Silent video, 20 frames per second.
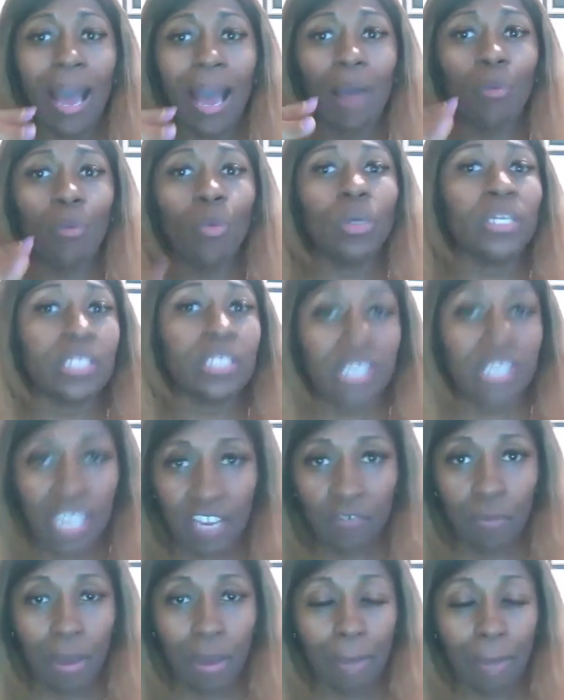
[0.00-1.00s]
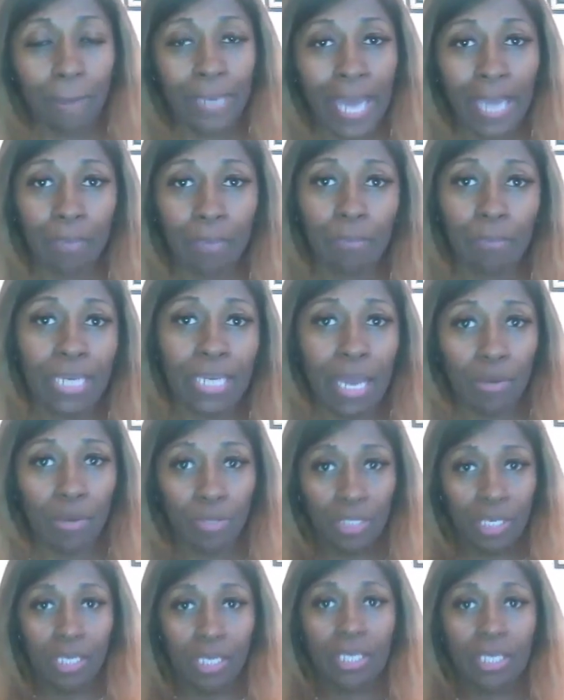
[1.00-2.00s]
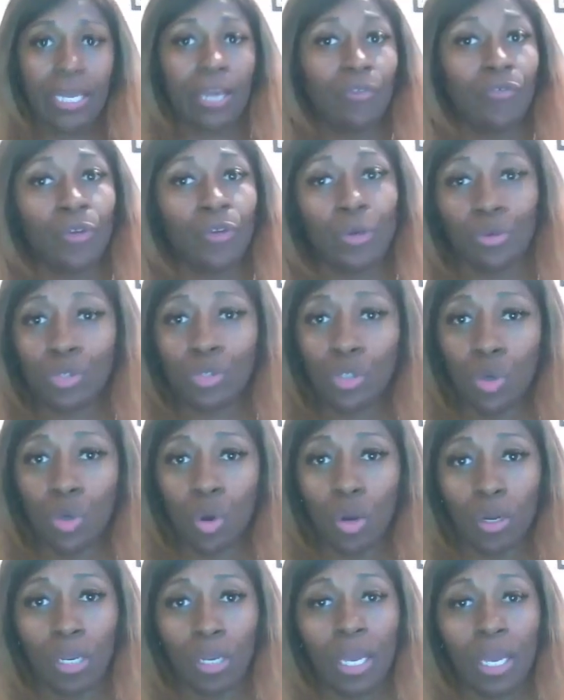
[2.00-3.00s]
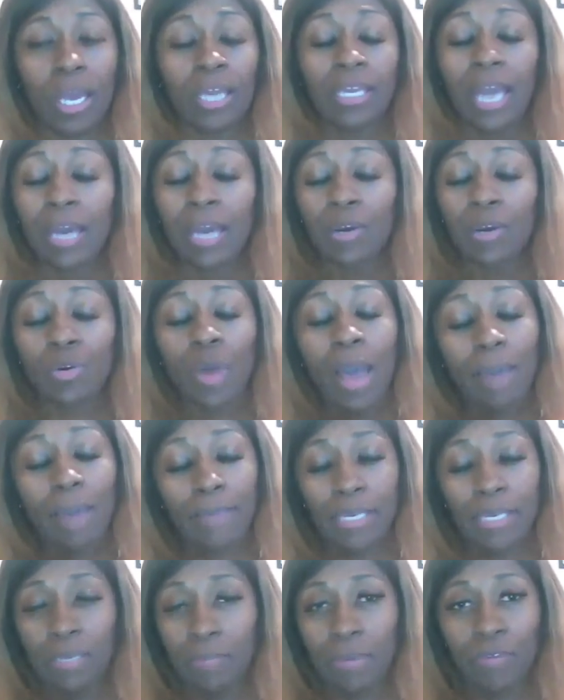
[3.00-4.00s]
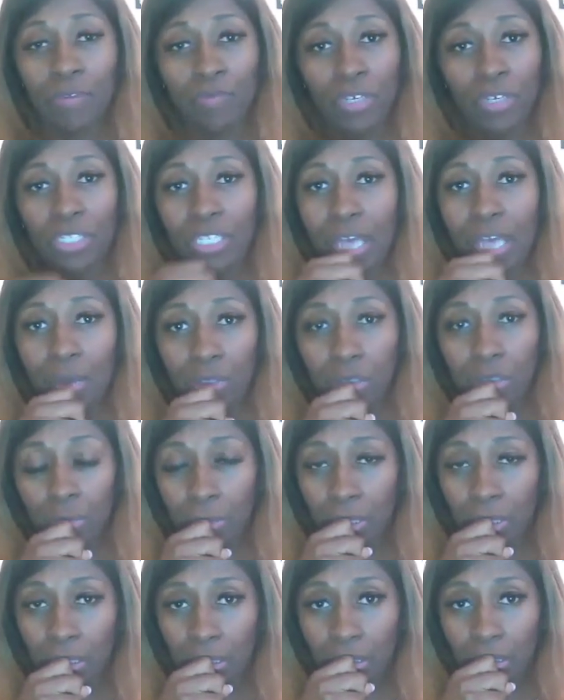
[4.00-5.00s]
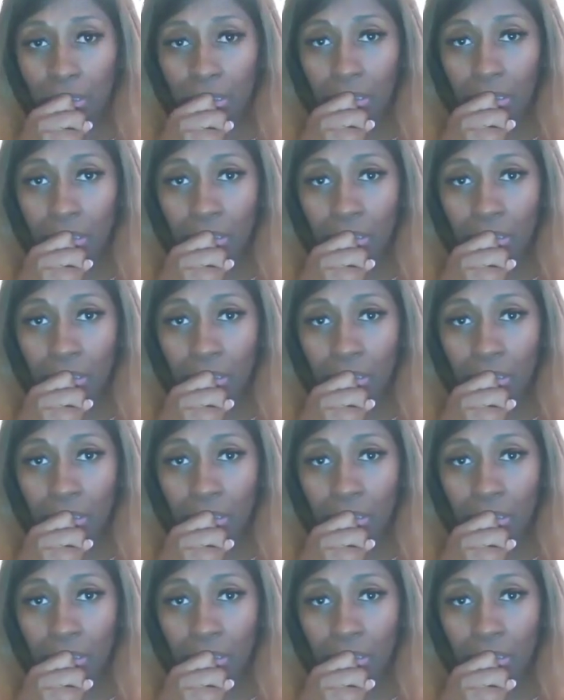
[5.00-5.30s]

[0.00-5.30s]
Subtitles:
I want to save my Black men out there. Like, real talk. Y'all don't know how many men reach out to me.